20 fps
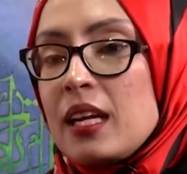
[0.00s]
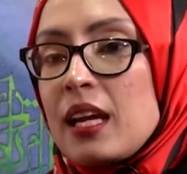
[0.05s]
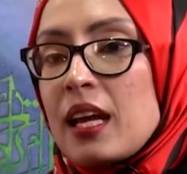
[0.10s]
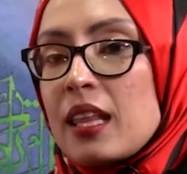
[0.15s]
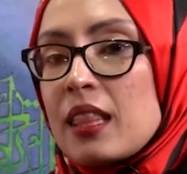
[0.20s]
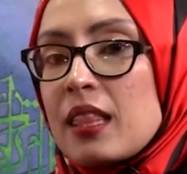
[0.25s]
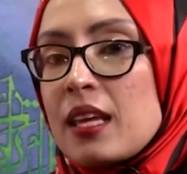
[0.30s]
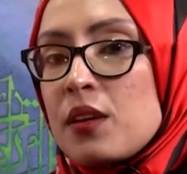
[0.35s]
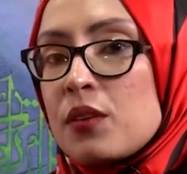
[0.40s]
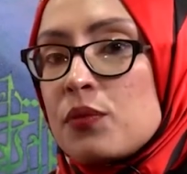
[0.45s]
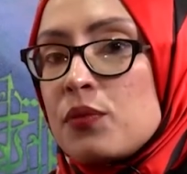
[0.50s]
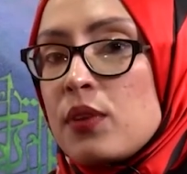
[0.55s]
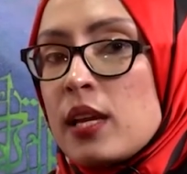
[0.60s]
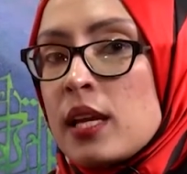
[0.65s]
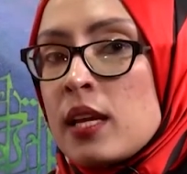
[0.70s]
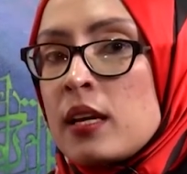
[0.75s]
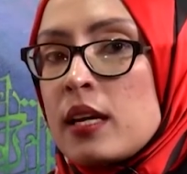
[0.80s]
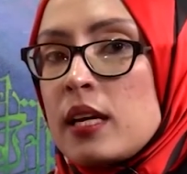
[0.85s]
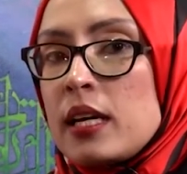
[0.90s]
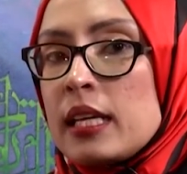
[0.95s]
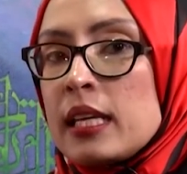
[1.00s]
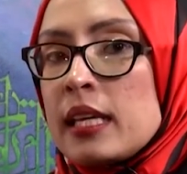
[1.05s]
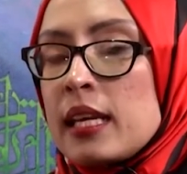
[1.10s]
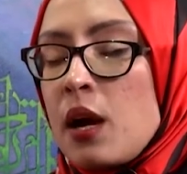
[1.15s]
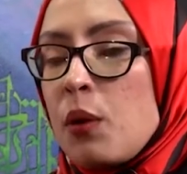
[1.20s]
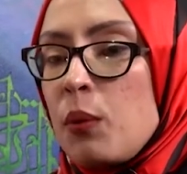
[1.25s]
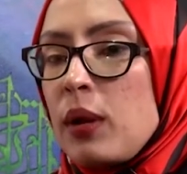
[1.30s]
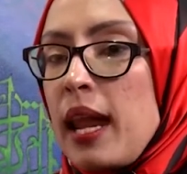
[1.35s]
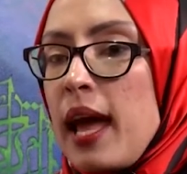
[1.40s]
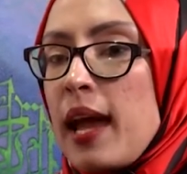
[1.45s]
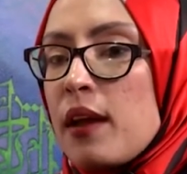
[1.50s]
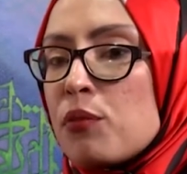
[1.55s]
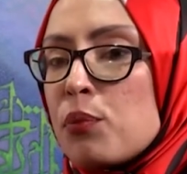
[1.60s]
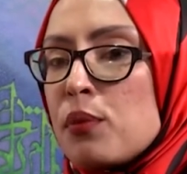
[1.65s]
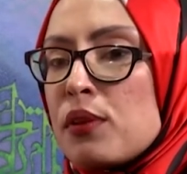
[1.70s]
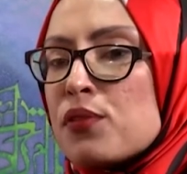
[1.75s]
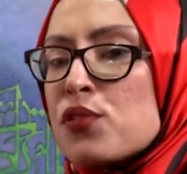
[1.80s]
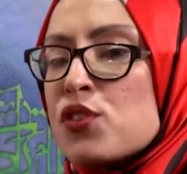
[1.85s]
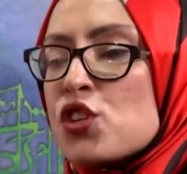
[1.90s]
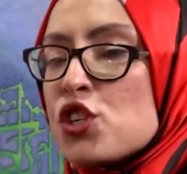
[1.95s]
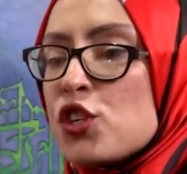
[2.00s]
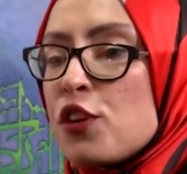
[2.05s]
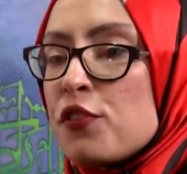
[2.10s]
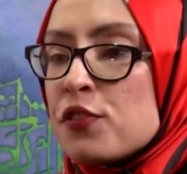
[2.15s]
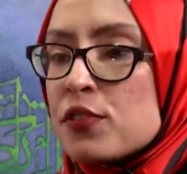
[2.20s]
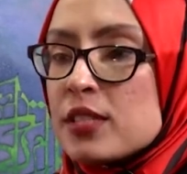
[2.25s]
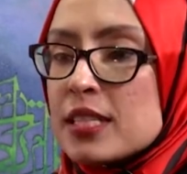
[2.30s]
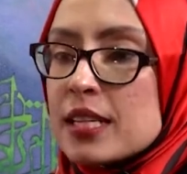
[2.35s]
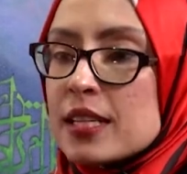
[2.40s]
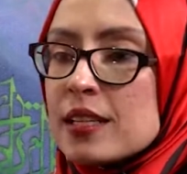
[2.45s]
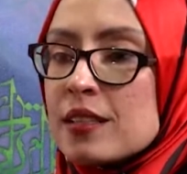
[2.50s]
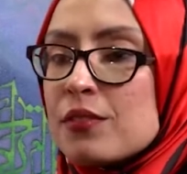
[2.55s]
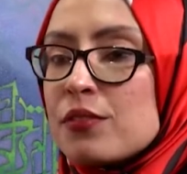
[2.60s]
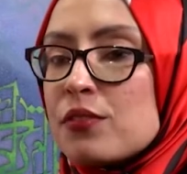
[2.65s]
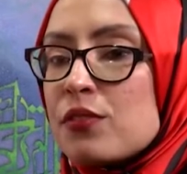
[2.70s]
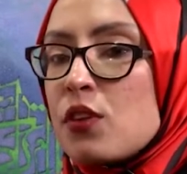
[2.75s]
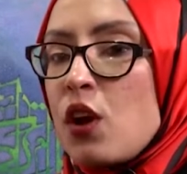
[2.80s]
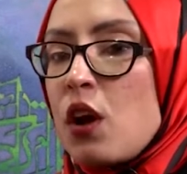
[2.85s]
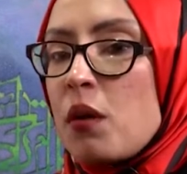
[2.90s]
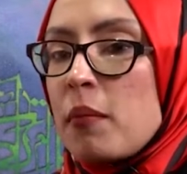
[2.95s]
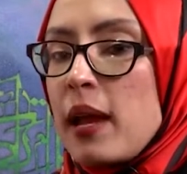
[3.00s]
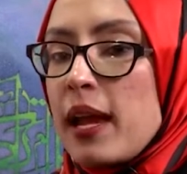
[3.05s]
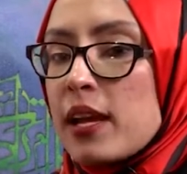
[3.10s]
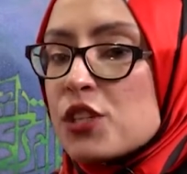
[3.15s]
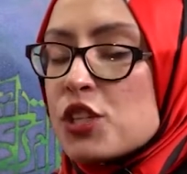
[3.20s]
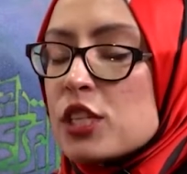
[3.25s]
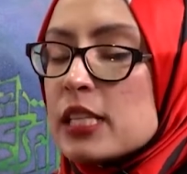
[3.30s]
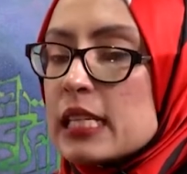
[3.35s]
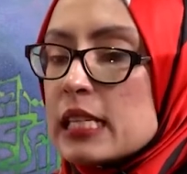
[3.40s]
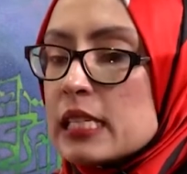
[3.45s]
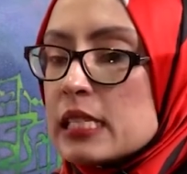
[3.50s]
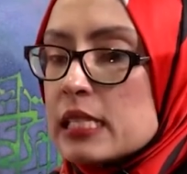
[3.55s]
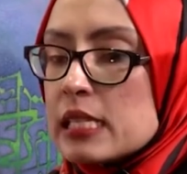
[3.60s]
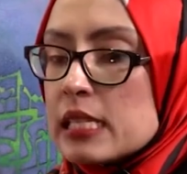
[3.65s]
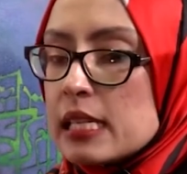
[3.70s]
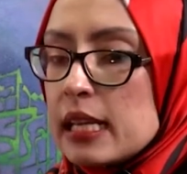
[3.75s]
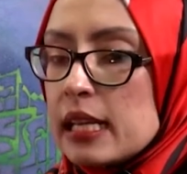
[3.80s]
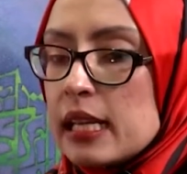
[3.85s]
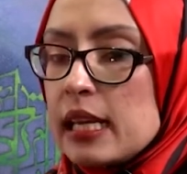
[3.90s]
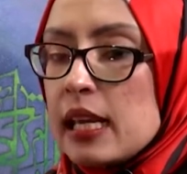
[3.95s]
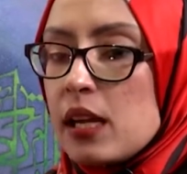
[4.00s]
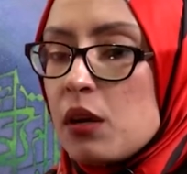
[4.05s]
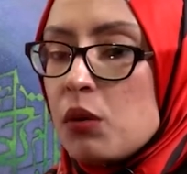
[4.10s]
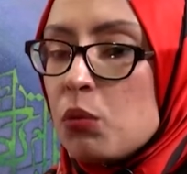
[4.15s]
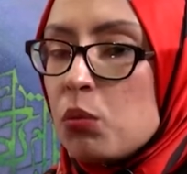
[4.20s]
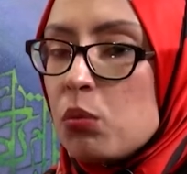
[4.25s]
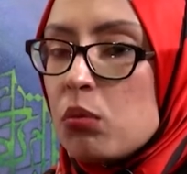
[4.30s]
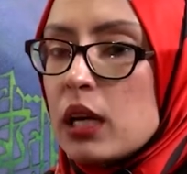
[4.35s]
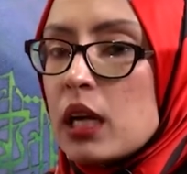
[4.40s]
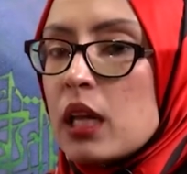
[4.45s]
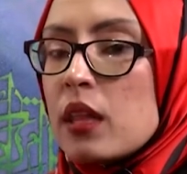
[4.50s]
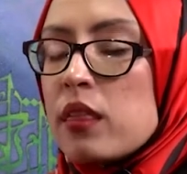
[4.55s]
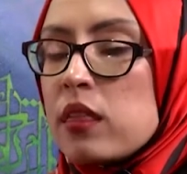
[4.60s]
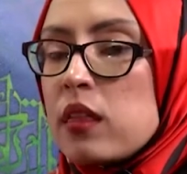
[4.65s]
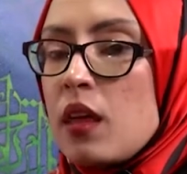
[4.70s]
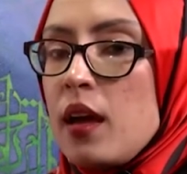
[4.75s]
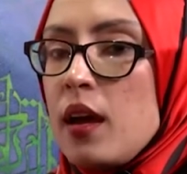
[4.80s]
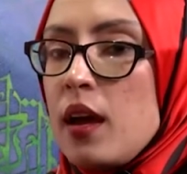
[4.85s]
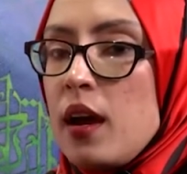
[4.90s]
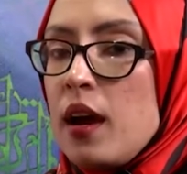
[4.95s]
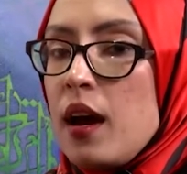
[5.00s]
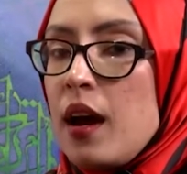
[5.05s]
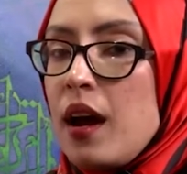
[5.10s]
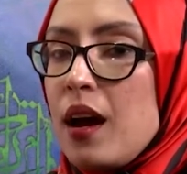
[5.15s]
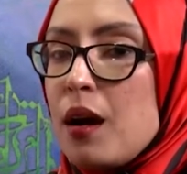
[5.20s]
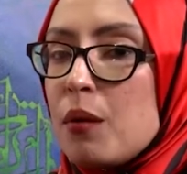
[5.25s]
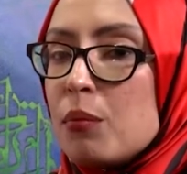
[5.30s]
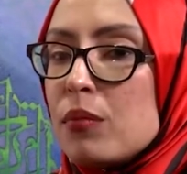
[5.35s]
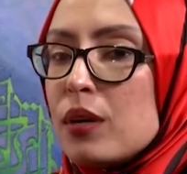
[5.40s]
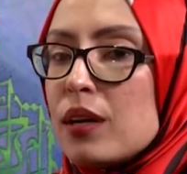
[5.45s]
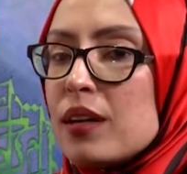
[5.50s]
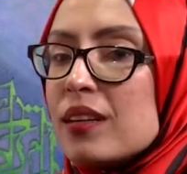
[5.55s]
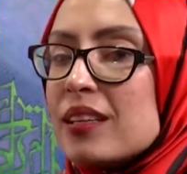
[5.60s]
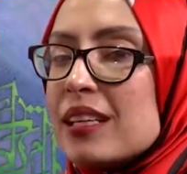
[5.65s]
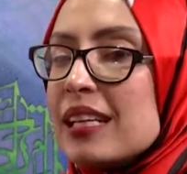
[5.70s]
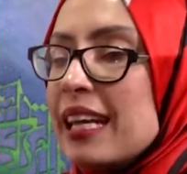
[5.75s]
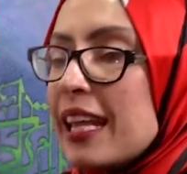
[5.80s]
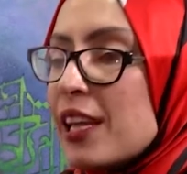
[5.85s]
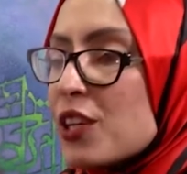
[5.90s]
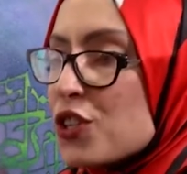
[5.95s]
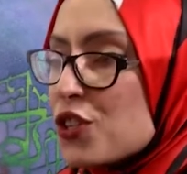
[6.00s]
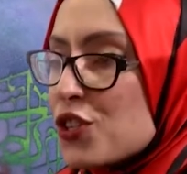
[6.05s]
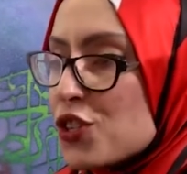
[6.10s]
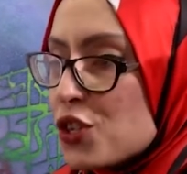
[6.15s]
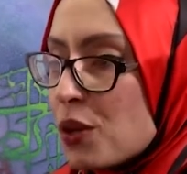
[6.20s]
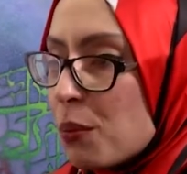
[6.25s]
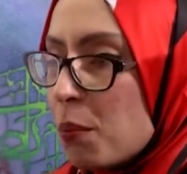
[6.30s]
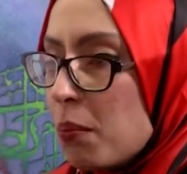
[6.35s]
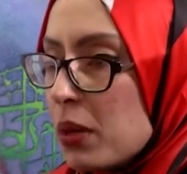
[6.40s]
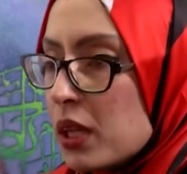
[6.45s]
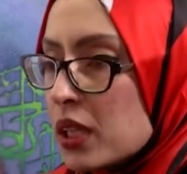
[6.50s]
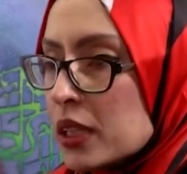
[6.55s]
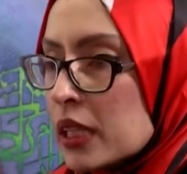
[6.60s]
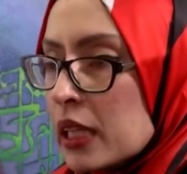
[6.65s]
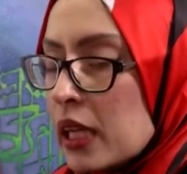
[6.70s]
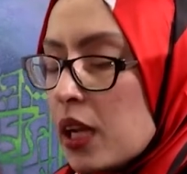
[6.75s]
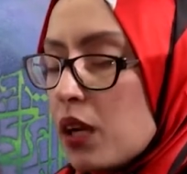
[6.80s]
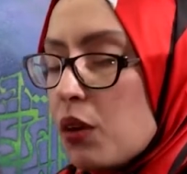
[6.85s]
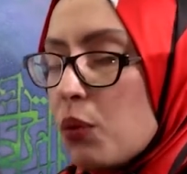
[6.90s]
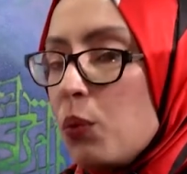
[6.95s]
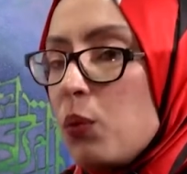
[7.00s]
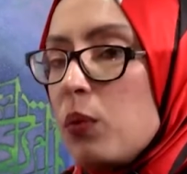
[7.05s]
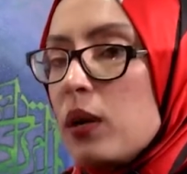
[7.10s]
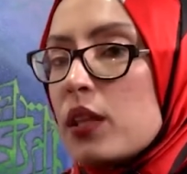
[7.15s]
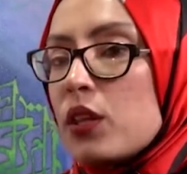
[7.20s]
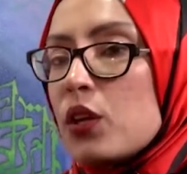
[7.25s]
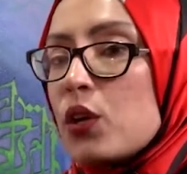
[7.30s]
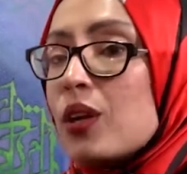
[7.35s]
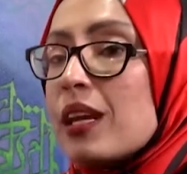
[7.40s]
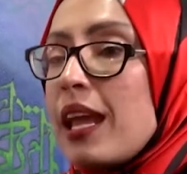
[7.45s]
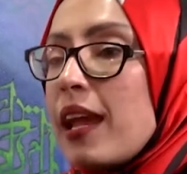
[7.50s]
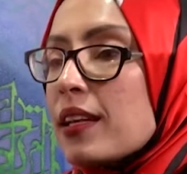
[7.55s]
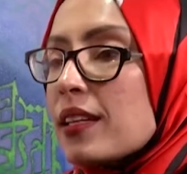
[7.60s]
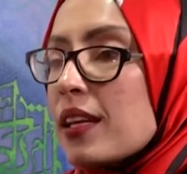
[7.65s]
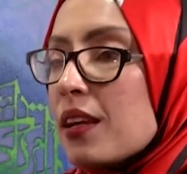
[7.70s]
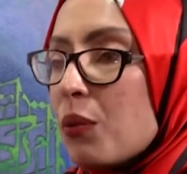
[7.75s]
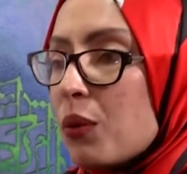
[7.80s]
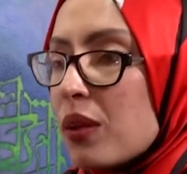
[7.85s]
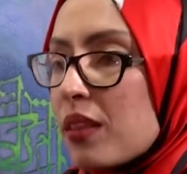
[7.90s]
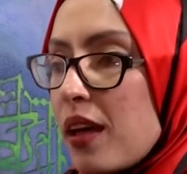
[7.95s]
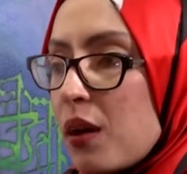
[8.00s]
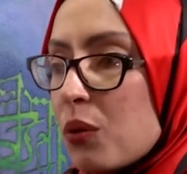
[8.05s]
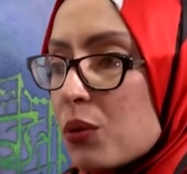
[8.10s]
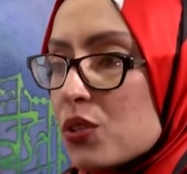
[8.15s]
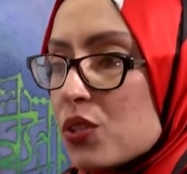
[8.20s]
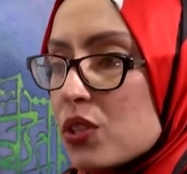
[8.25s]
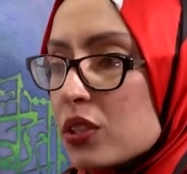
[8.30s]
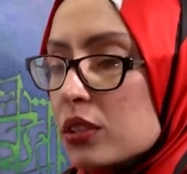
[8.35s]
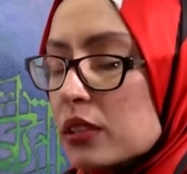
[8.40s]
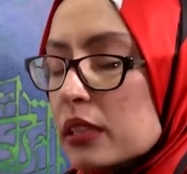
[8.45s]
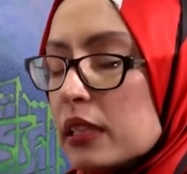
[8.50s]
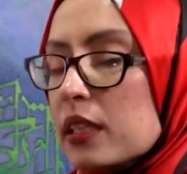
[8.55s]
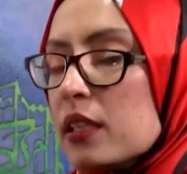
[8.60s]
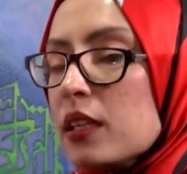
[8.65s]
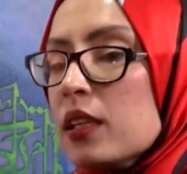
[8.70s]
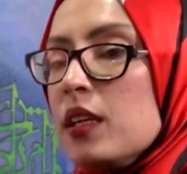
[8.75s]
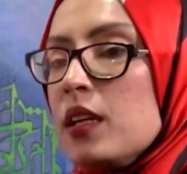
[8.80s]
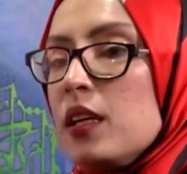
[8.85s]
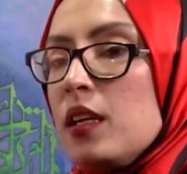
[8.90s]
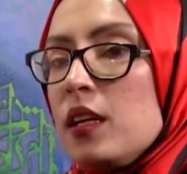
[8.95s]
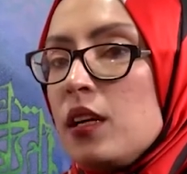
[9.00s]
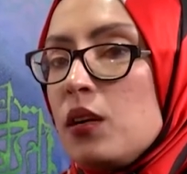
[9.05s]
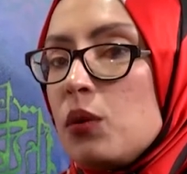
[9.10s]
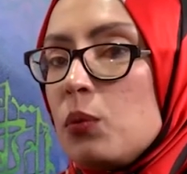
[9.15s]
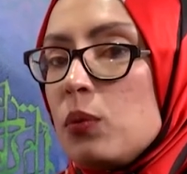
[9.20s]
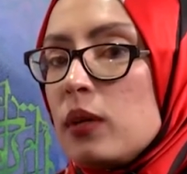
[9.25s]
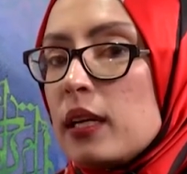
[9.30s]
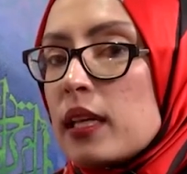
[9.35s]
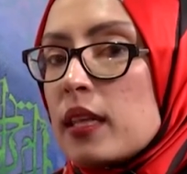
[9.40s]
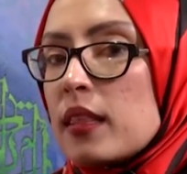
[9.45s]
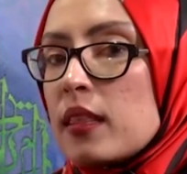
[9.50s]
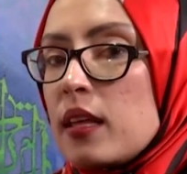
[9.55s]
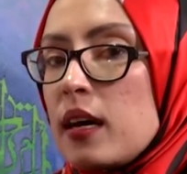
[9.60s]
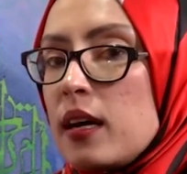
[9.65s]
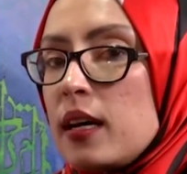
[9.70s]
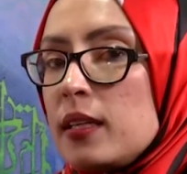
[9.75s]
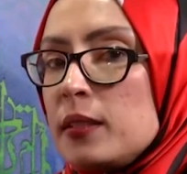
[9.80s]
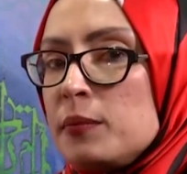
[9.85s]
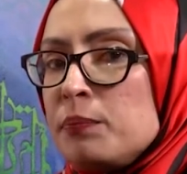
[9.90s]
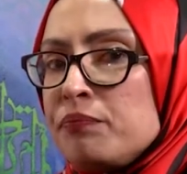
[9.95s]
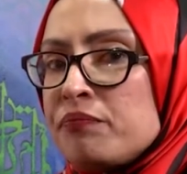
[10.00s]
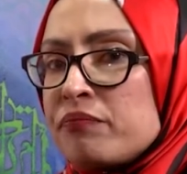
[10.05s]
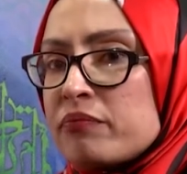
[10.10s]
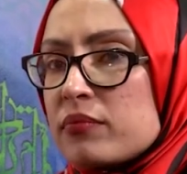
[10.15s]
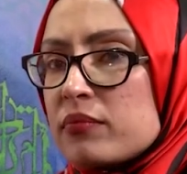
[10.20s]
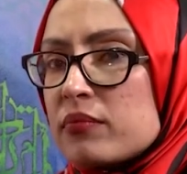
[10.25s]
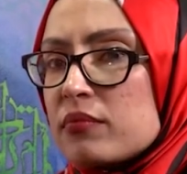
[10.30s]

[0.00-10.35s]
I think very early in our life we've shifted from actually dealing with um, relationship building, with connecting with our mm-hmm. children, mm-hmm. with um,